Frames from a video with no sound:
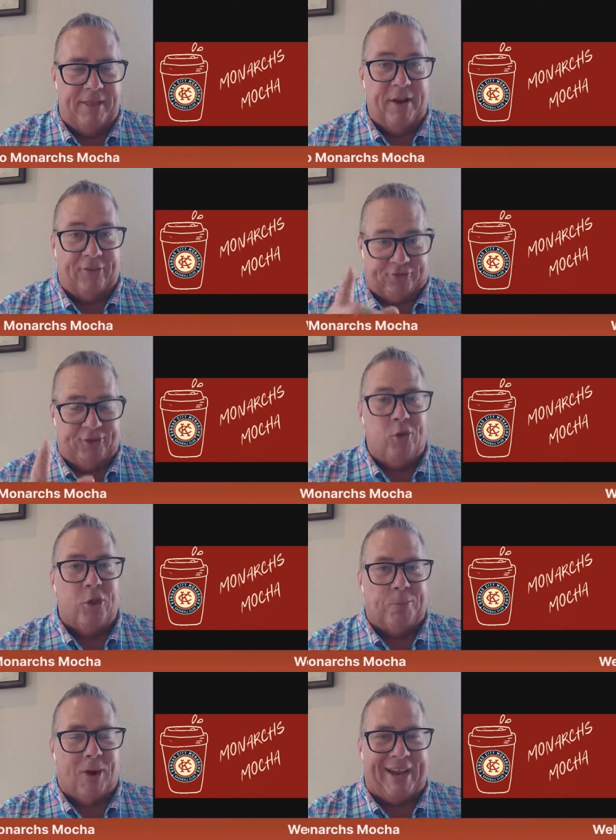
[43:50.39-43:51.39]
Then I'll see you
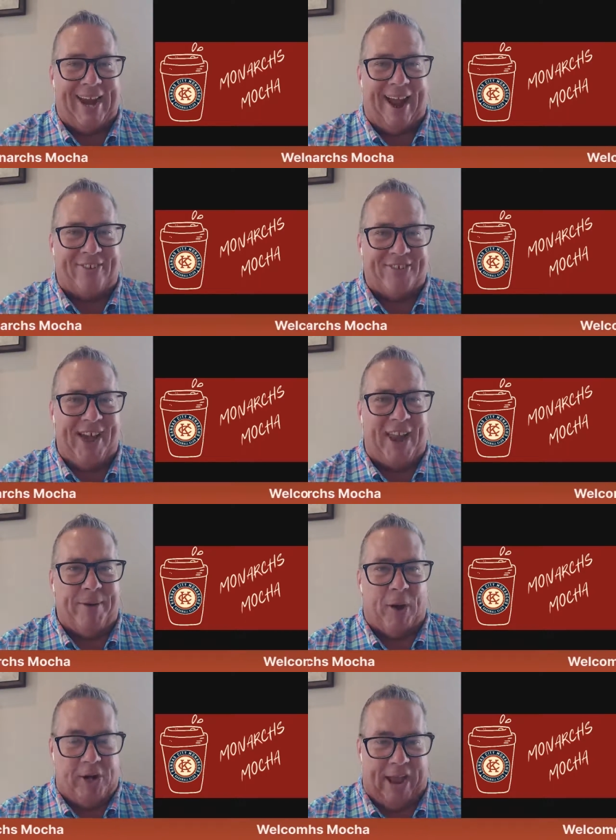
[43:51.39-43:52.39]
in the broadcast tonight.
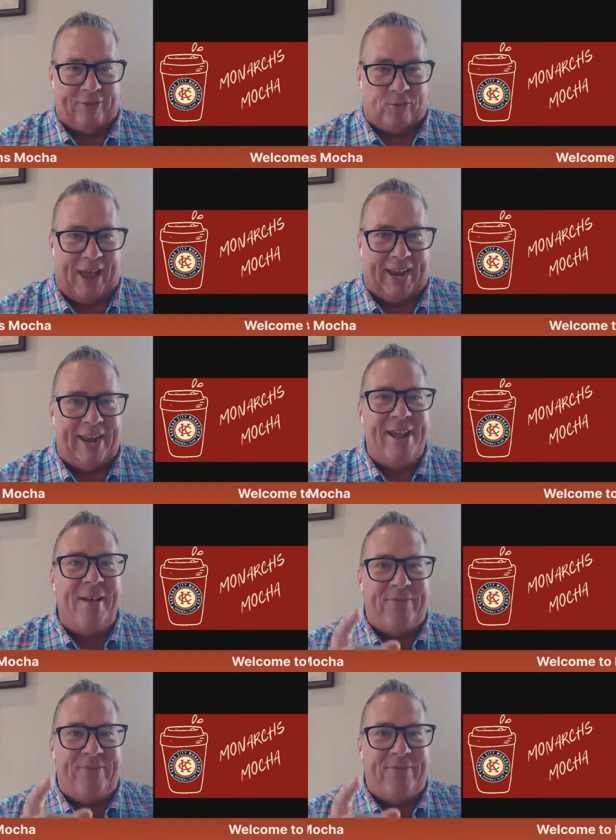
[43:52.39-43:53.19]
Here we go. You guys ready?